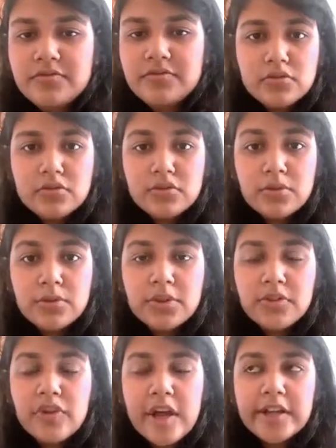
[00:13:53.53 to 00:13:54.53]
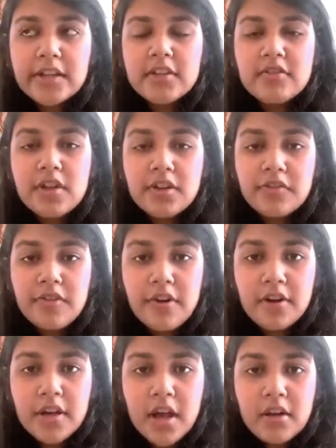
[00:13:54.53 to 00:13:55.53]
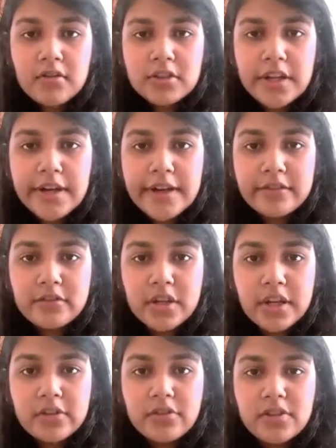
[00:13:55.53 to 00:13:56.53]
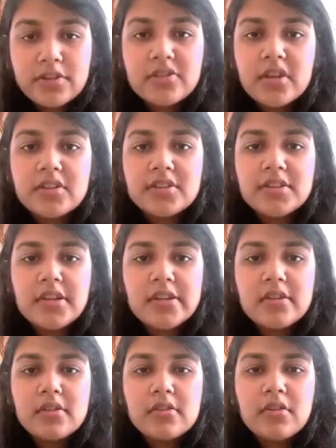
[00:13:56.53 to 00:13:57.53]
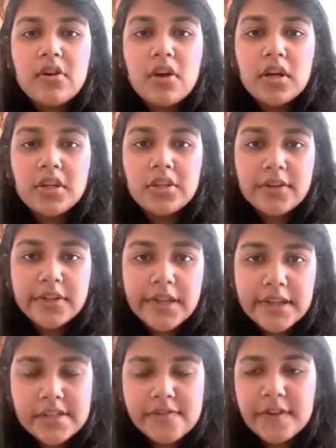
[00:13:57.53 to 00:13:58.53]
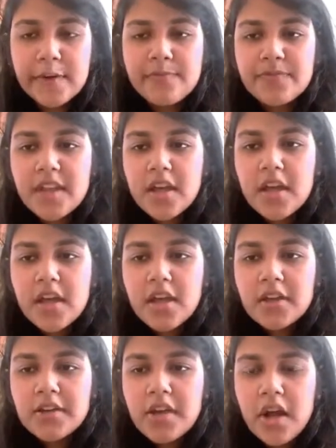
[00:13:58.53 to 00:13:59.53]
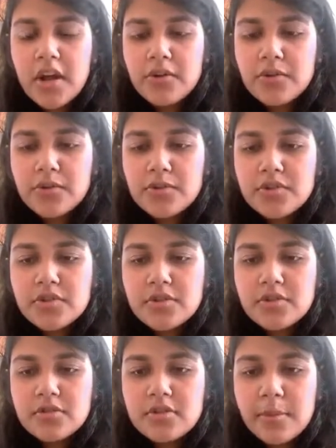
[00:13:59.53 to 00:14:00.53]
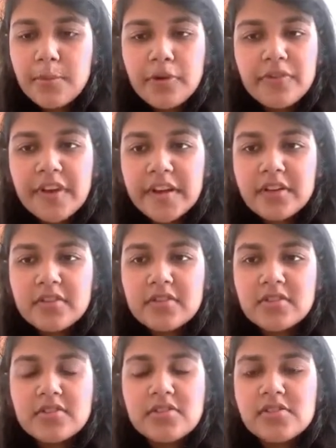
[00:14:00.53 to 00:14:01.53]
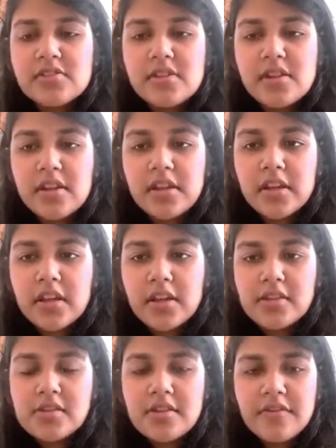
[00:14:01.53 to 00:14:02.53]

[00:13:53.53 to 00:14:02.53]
So the final one for now that I would like to discuss is called your SVM. Now support vectors is just like, it's a